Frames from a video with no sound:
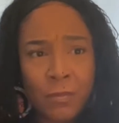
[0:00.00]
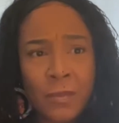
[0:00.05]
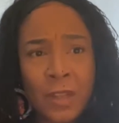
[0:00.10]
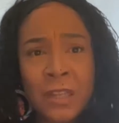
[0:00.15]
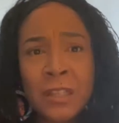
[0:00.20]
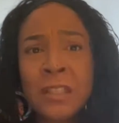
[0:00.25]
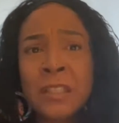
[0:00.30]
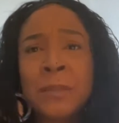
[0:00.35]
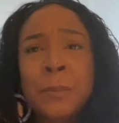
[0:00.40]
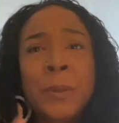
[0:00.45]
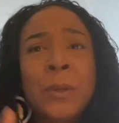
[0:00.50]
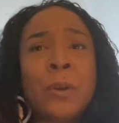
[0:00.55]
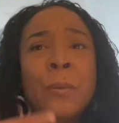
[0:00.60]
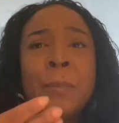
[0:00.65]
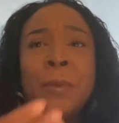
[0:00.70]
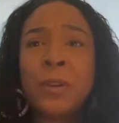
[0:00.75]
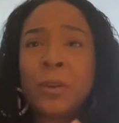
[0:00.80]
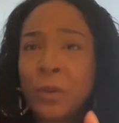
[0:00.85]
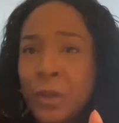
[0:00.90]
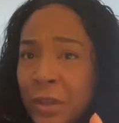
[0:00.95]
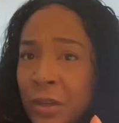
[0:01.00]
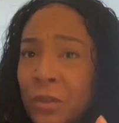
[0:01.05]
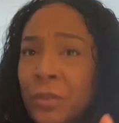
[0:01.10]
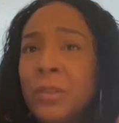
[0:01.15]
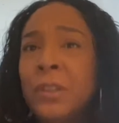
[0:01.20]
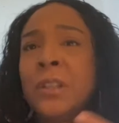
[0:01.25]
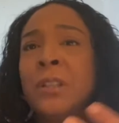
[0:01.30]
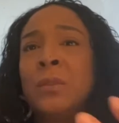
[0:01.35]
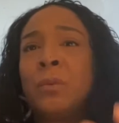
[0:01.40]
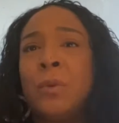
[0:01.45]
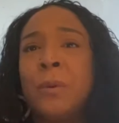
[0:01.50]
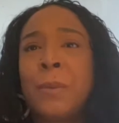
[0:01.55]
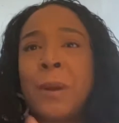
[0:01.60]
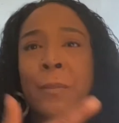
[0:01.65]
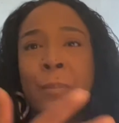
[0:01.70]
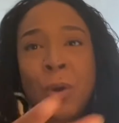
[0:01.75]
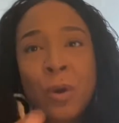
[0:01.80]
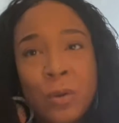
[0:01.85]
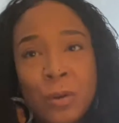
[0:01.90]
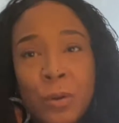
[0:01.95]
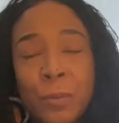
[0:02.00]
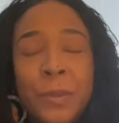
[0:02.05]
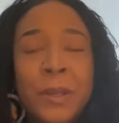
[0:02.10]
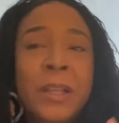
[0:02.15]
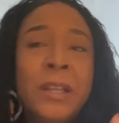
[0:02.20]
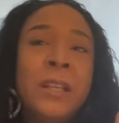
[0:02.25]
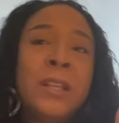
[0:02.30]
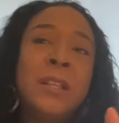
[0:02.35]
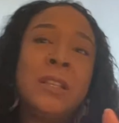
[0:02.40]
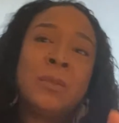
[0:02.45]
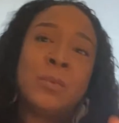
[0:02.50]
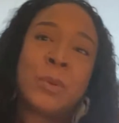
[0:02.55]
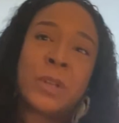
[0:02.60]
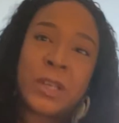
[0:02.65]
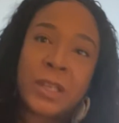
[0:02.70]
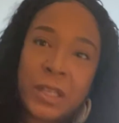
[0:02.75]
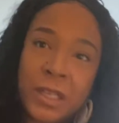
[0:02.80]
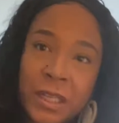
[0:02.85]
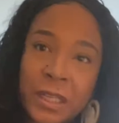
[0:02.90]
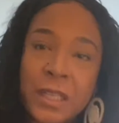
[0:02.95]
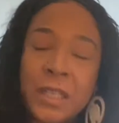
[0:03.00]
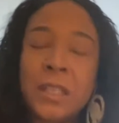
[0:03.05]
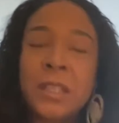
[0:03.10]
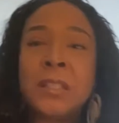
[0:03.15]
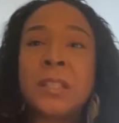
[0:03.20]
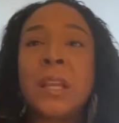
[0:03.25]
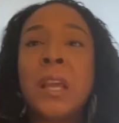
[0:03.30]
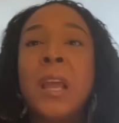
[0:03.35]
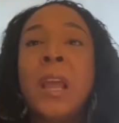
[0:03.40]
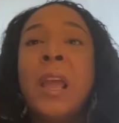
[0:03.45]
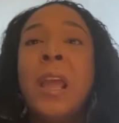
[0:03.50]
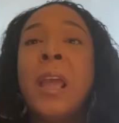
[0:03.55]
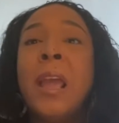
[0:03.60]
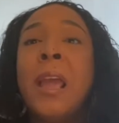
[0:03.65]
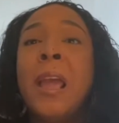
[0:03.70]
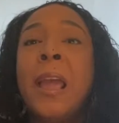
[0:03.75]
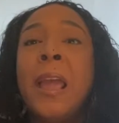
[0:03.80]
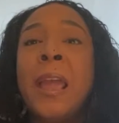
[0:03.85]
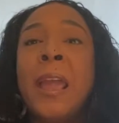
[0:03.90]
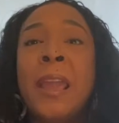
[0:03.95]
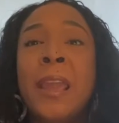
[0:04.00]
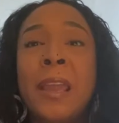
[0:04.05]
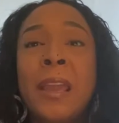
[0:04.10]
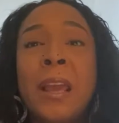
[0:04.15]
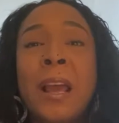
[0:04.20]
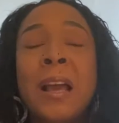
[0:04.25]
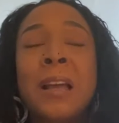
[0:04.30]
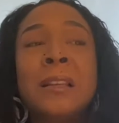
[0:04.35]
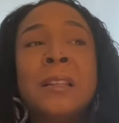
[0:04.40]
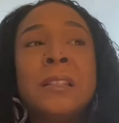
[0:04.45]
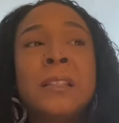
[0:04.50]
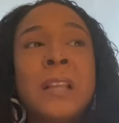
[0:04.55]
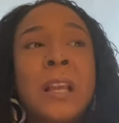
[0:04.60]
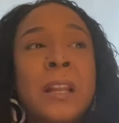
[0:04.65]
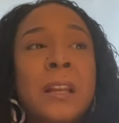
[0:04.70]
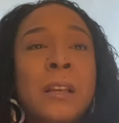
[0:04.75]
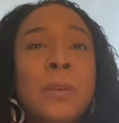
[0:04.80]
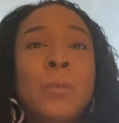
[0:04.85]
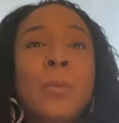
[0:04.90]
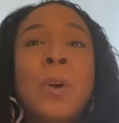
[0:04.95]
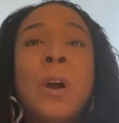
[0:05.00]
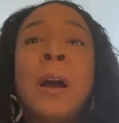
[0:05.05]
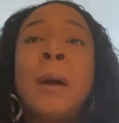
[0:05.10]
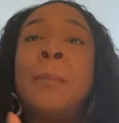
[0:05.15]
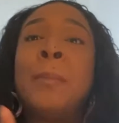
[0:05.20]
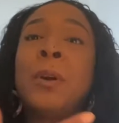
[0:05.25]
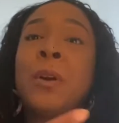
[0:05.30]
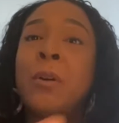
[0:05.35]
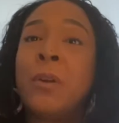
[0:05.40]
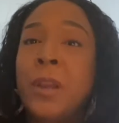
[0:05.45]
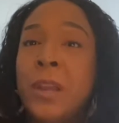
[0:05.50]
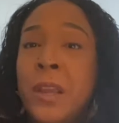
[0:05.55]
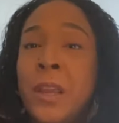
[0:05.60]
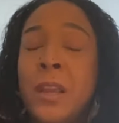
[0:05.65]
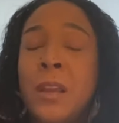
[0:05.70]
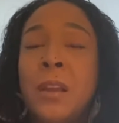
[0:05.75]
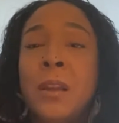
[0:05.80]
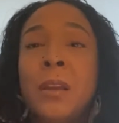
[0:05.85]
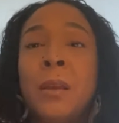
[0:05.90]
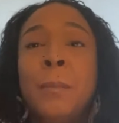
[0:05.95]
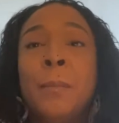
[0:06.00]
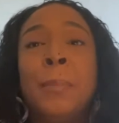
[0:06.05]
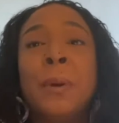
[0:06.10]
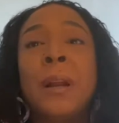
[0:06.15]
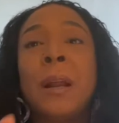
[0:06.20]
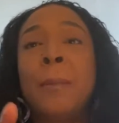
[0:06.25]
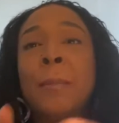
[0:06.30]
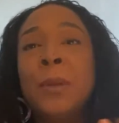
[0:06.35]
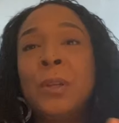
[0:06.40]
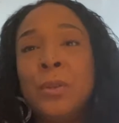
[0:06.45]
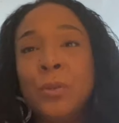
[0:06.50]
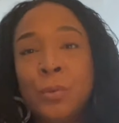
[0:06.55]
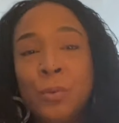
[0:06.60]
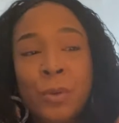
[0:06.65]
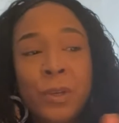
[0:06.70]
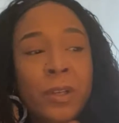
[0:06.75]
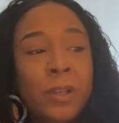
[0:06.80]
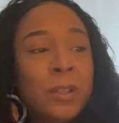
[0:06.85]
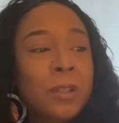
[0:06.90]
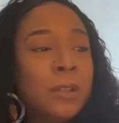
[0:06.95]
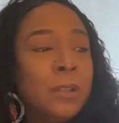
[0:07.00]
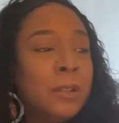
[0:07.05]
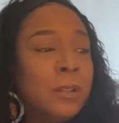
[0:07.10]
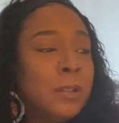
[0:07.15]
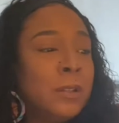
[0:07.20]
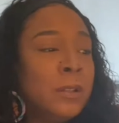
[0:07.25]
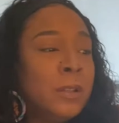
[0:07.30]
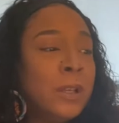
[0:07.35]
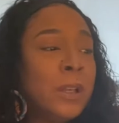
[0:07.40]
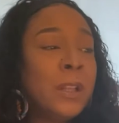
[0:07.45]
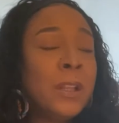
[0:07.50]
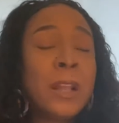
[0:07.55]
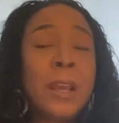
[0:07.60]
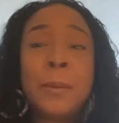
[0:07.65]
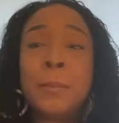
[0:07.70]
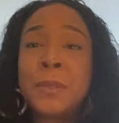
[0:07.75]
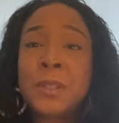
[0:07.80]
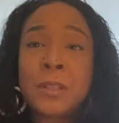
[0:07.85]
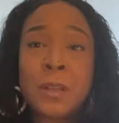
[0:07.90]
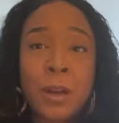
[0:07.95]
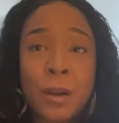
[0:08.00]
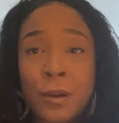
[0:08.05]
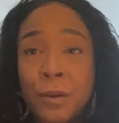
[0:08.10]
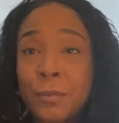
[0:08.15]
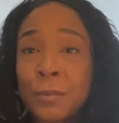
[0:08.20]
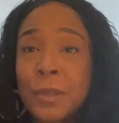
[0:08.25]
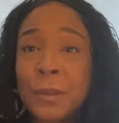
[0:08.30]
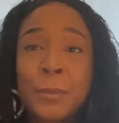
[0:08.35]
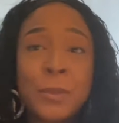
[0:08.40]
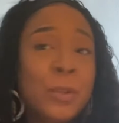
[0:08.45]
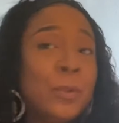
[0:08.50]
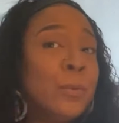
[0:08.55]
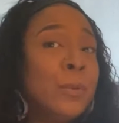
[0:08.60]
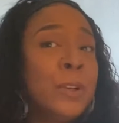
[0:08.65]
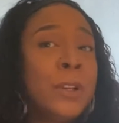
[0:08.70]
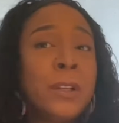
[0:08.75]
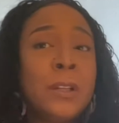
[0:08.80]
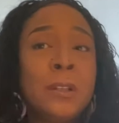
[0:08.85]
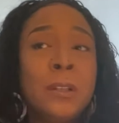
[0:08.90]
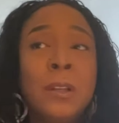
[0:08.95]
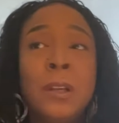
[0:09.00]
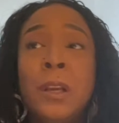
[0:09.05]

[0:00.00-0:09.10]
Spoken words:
to speak on mental illness, what bipolar means, what it is. And I decided, well, I'm gonna go ahead, but I'm gonna do it in layman's terms. I'm gonna do it in